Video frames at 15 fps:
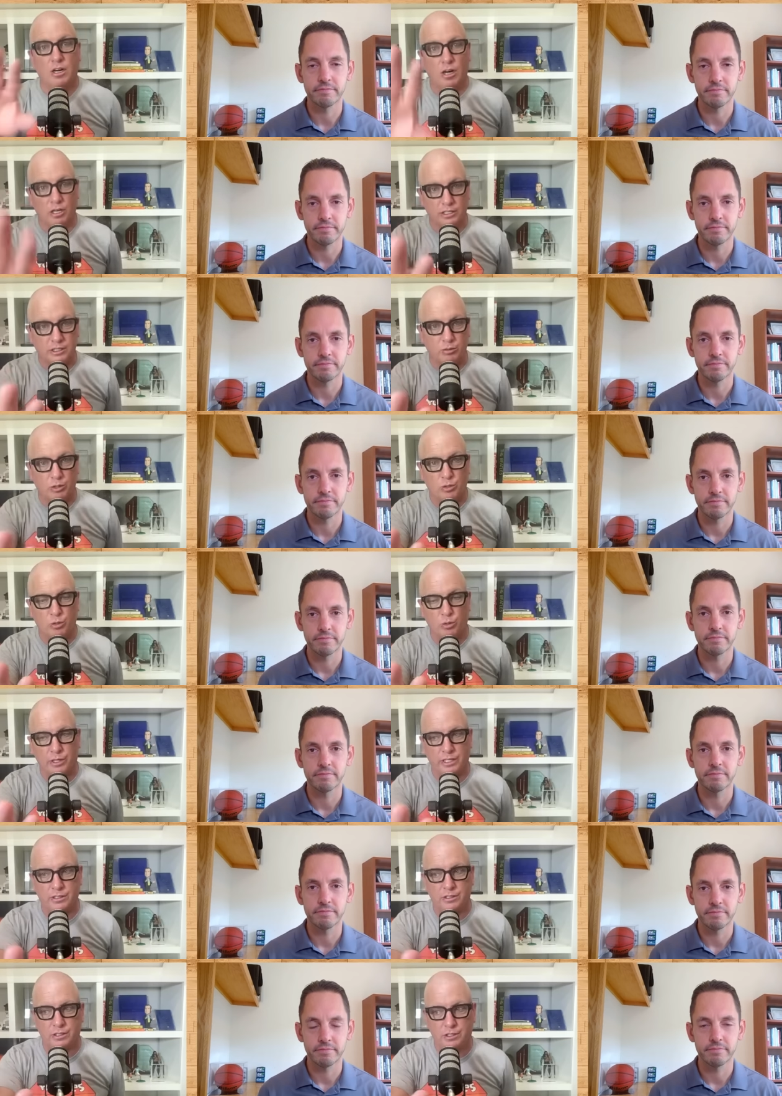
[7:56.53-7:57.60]
Speaker 1: also
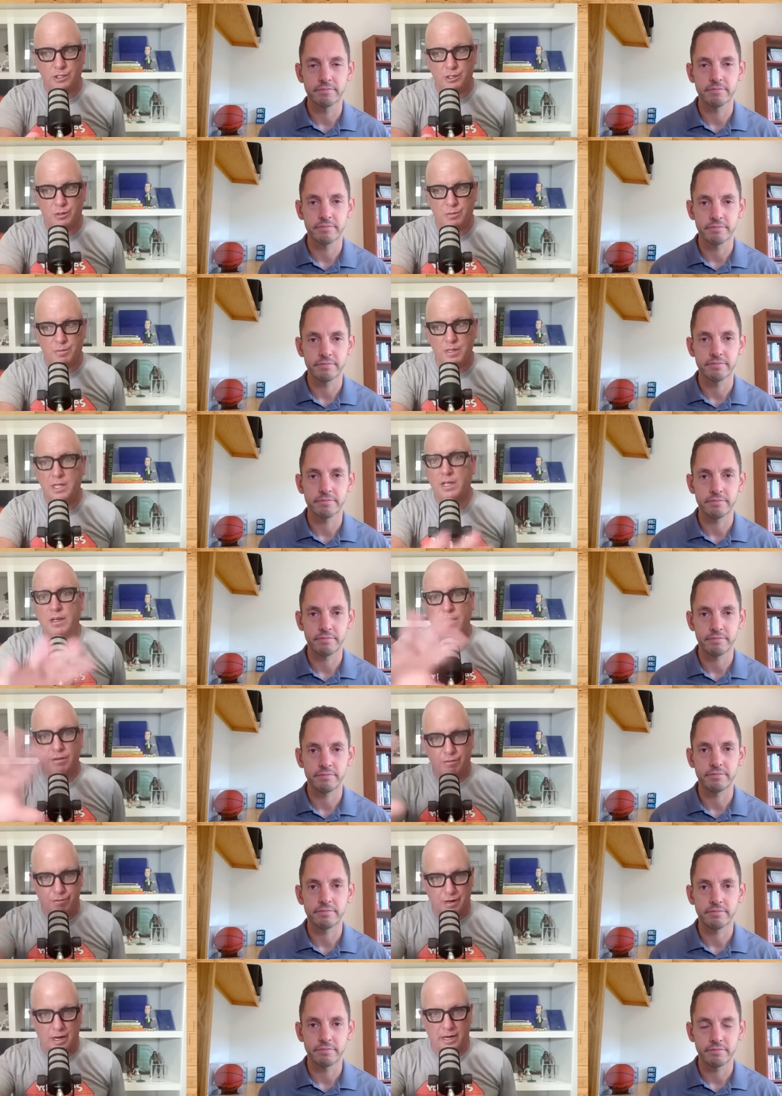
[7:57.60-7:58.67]
according to you.
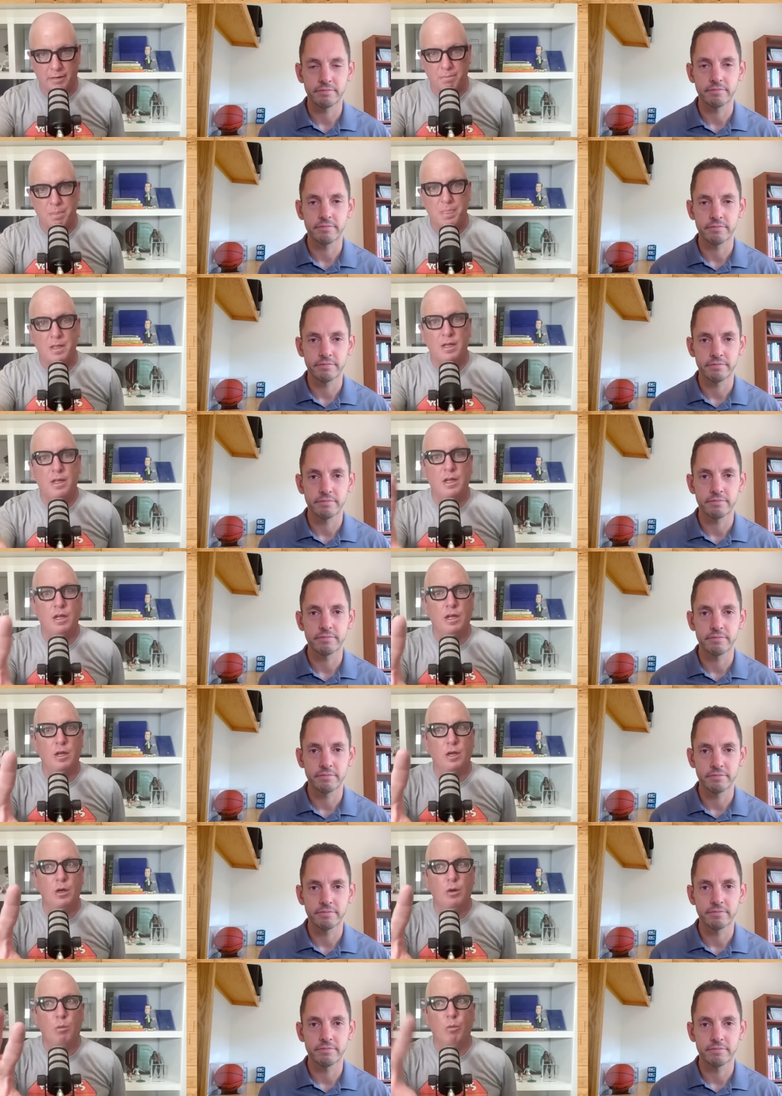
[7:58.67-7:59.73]
Fine.
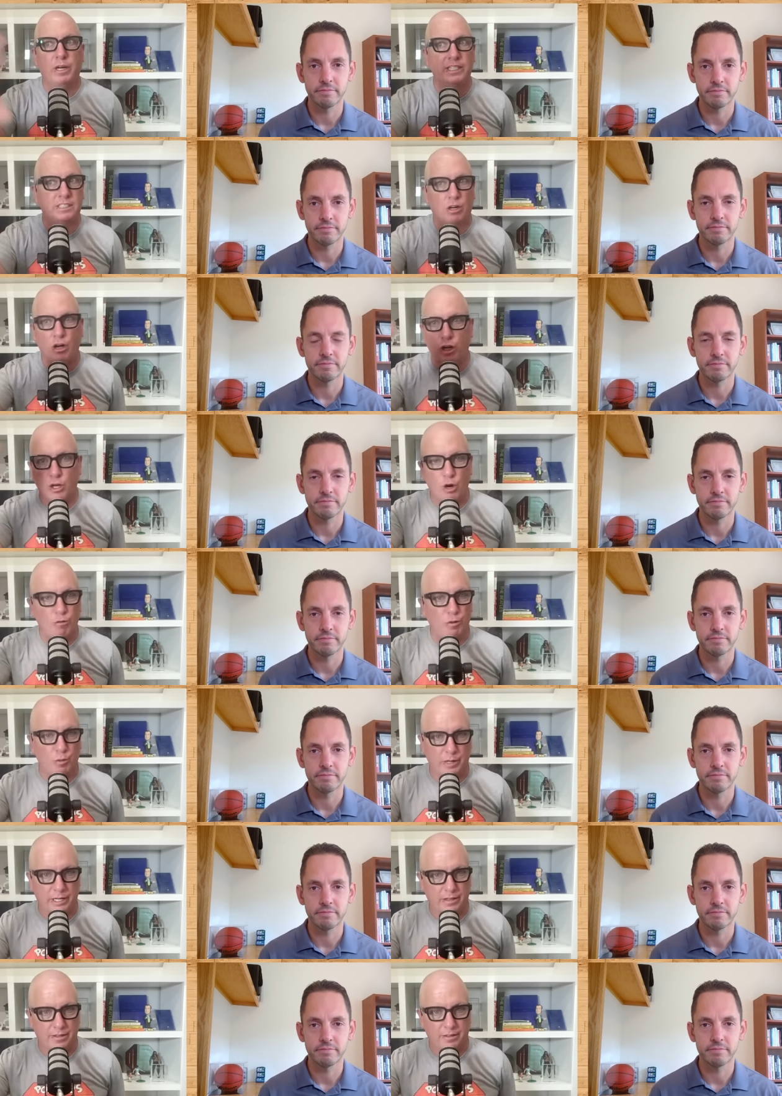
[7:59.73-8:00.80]
When it's all over
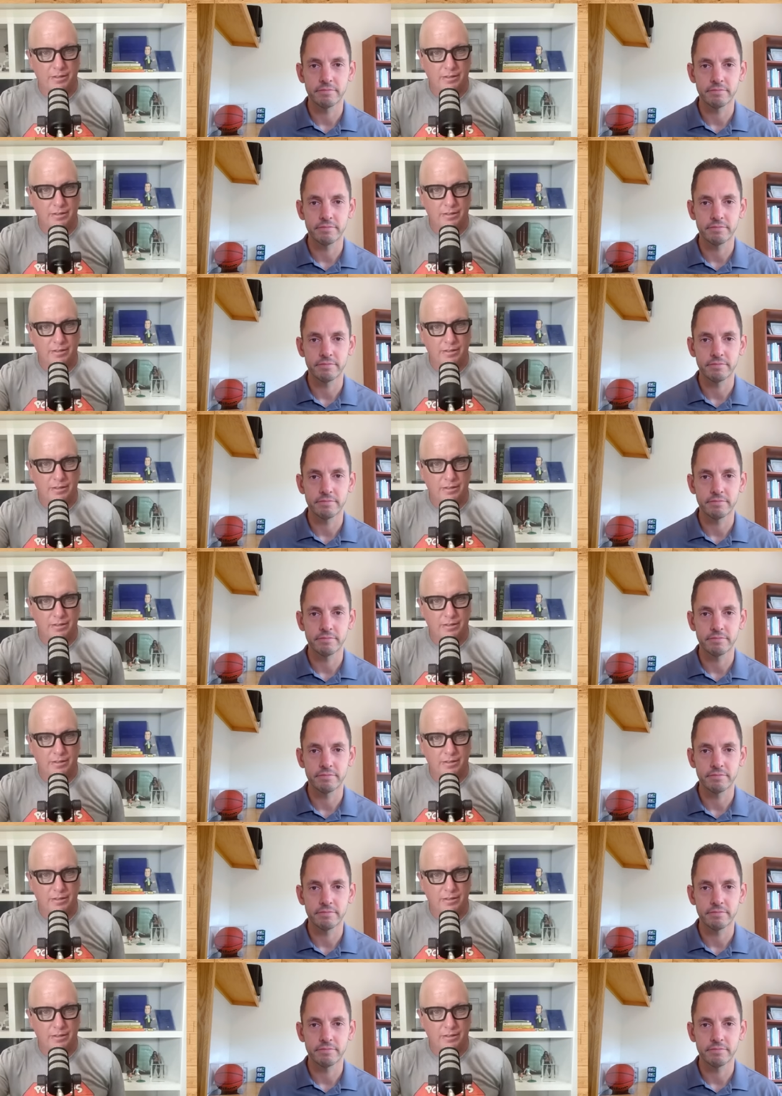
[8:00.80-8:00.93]
with